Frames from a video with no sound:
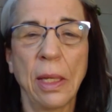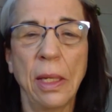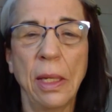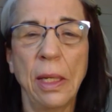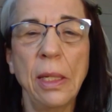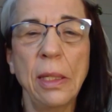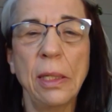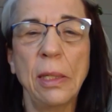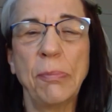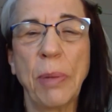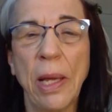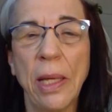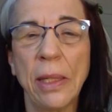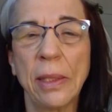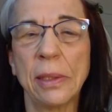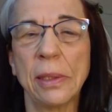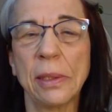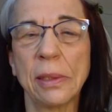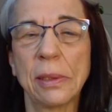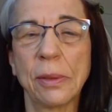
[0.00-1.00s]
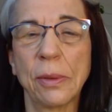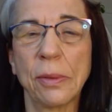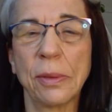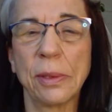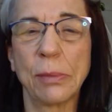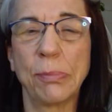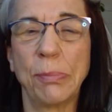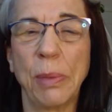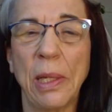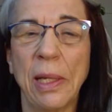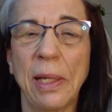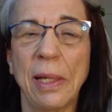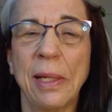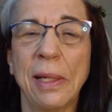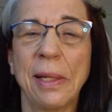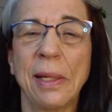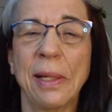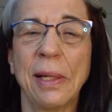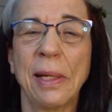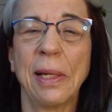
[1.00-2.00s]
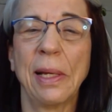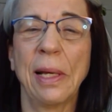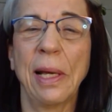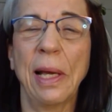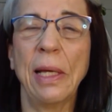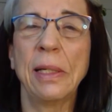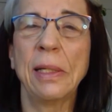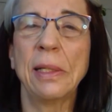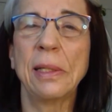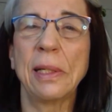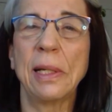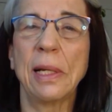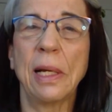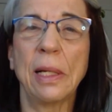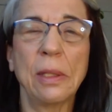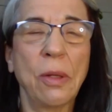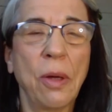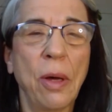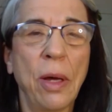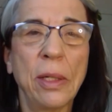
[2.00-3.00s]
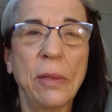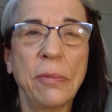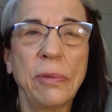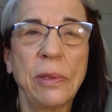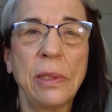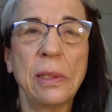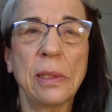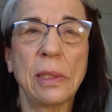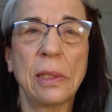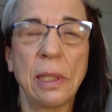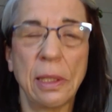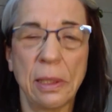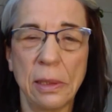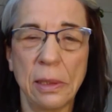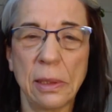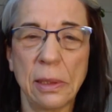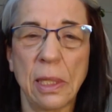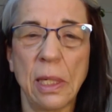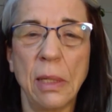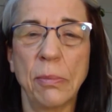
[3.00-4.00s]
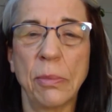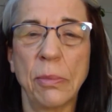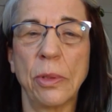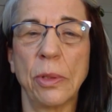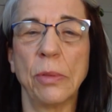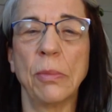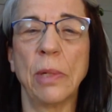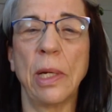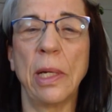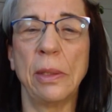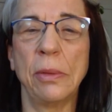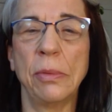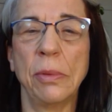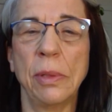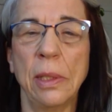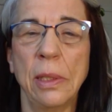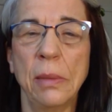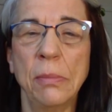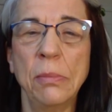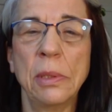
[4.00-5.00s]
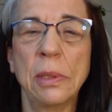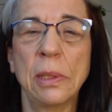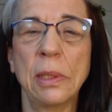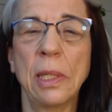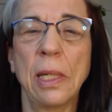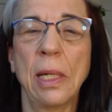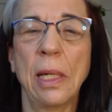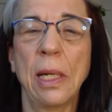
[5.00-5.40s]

independent, so to speak. And a lot of it does come through my dreams.